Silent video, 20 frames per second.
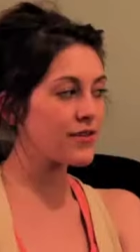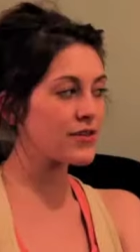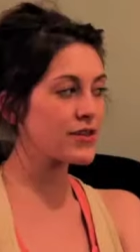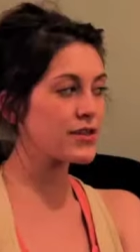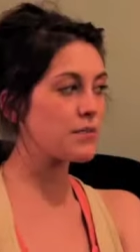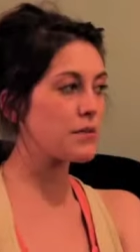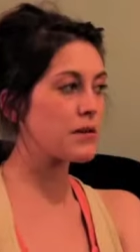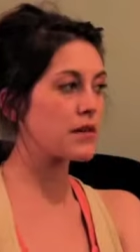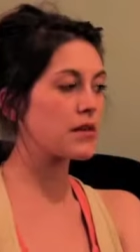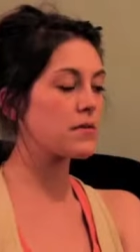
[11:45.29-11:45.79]
just
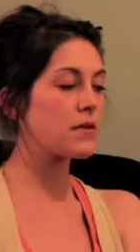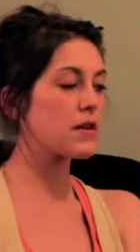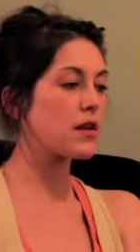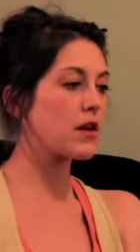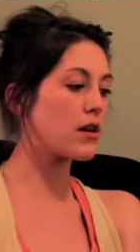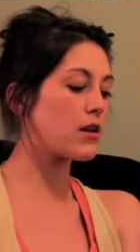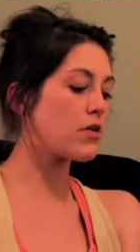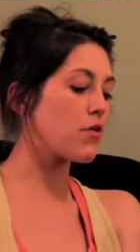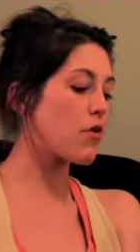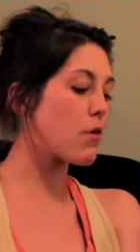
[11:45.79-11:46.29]
speak to me
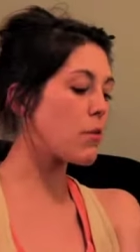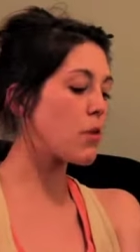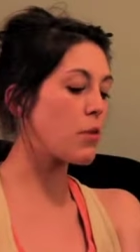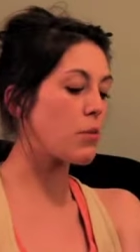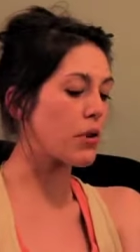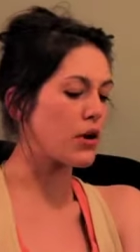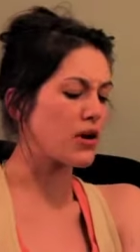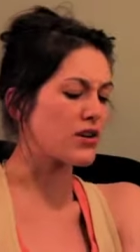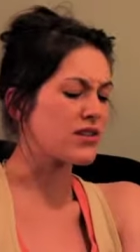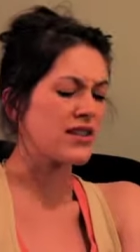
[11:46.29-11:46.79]
like a normal
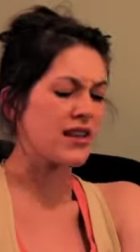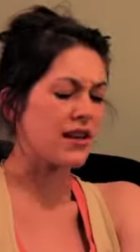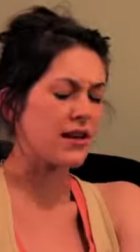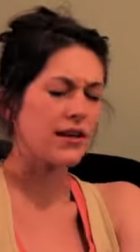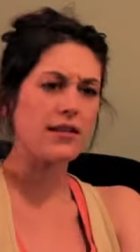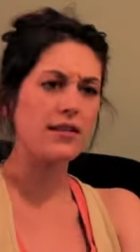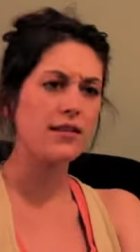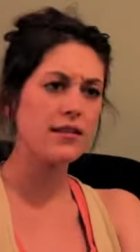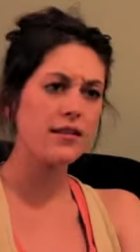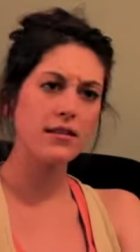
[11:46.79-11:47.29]
person? Because
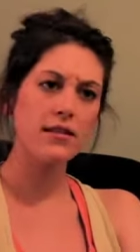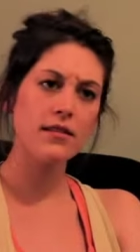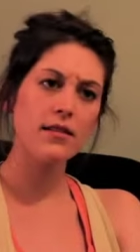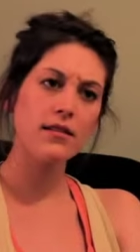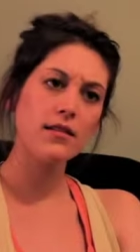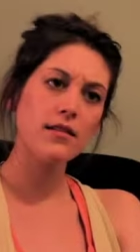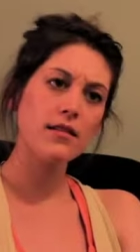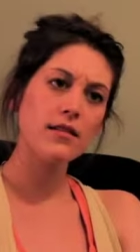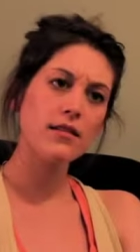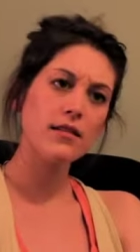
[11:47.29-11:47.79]
you're not acting
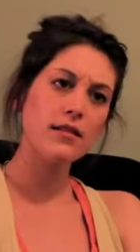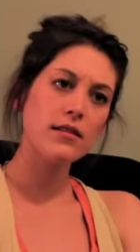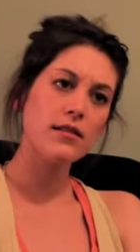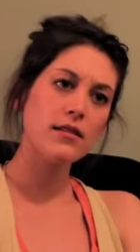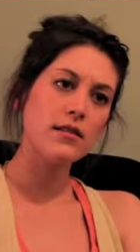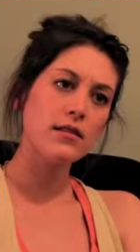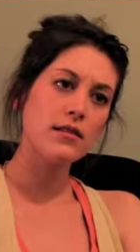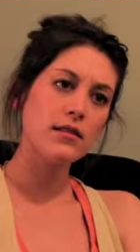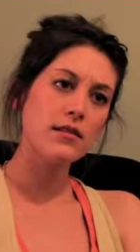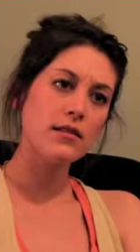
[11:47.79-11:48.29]
like a
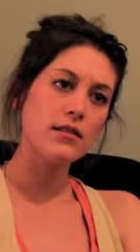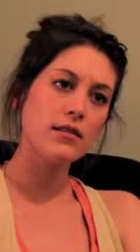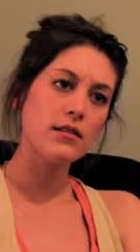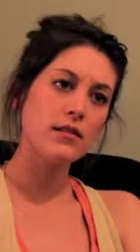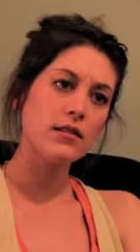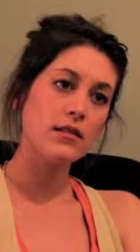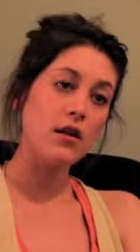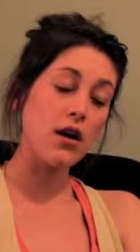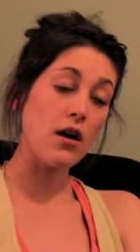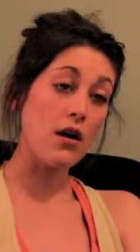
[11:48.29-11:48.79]
normal person.
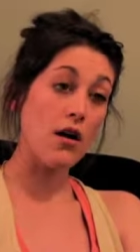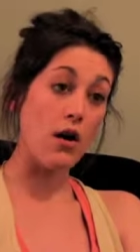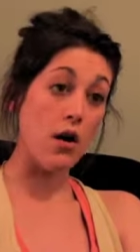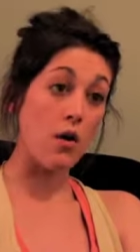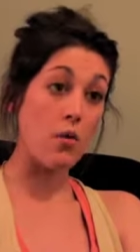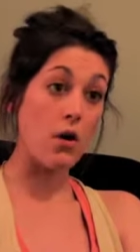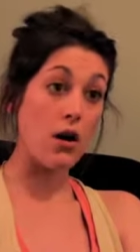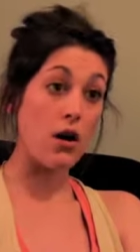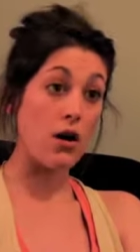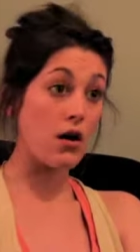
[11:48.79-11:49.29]
Not oh,
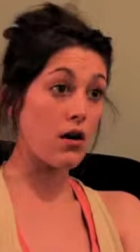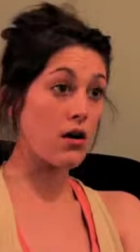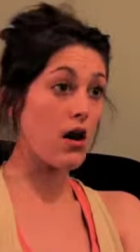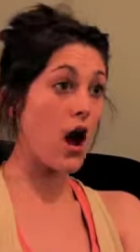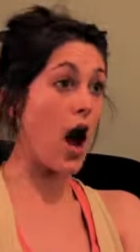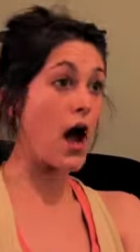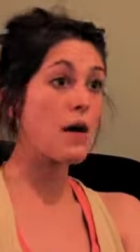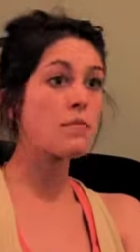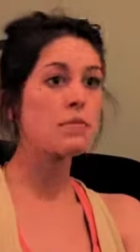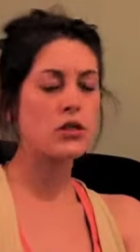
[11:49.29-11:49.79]
now.
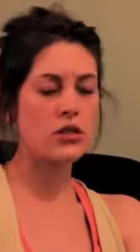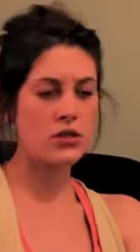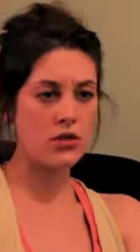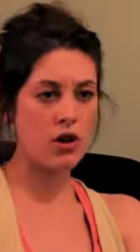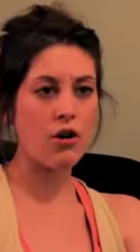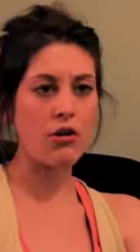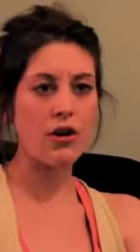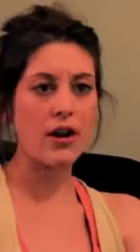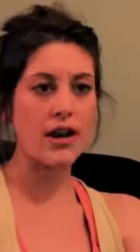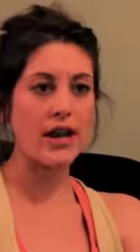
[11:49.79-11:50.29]
I'm
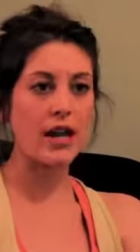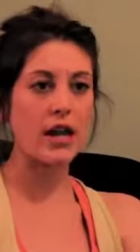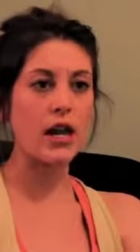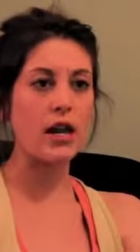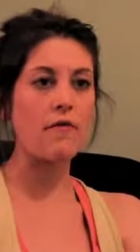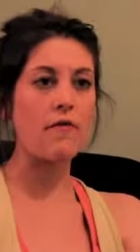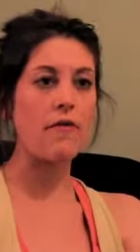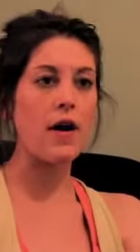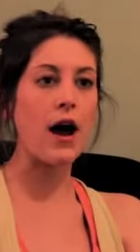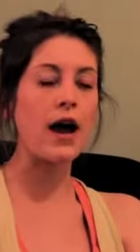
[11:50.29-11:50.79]
sorry
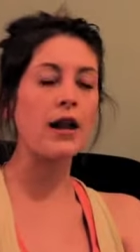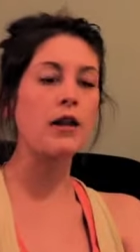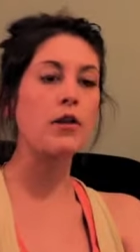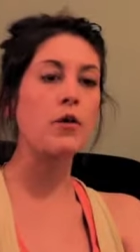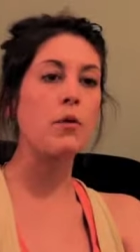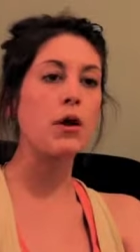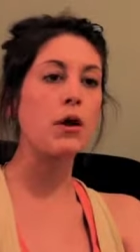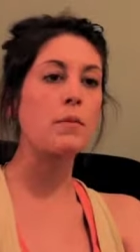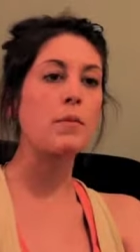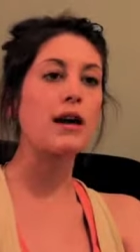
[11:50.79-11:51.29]
if I don't
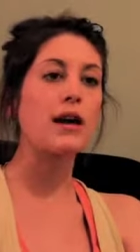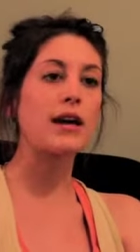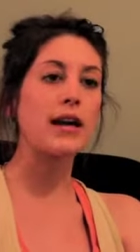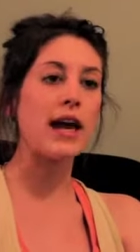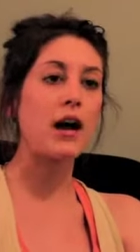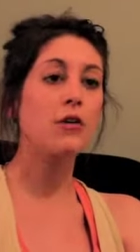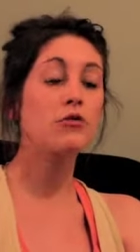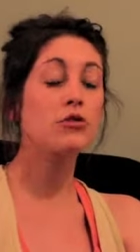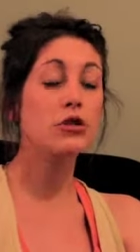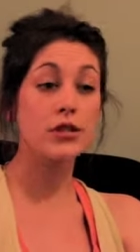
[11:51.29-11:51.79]
want to be a
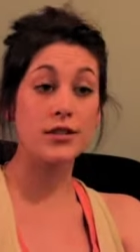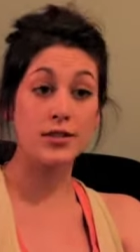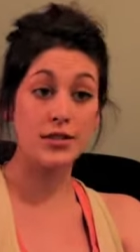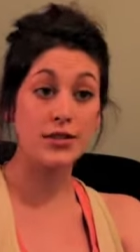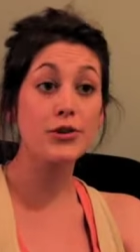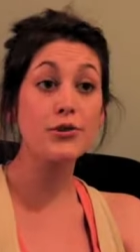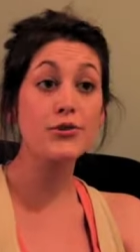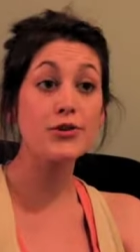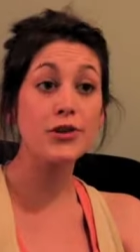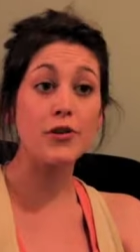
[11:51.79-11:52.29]
couchless
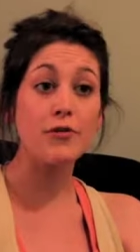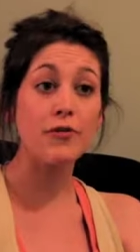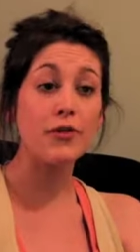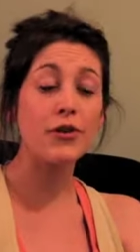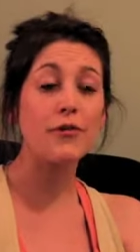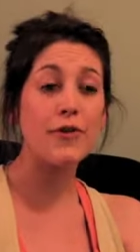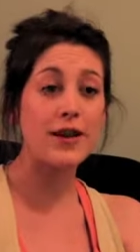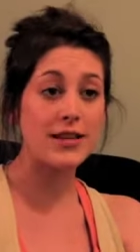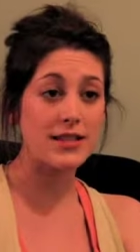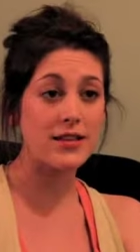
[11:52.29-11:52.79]
loser for
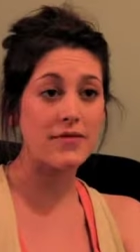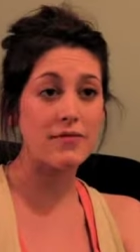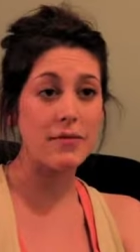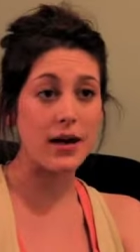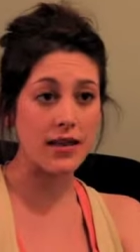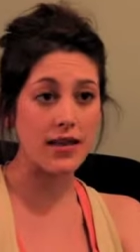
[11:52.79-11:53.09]
the rest of my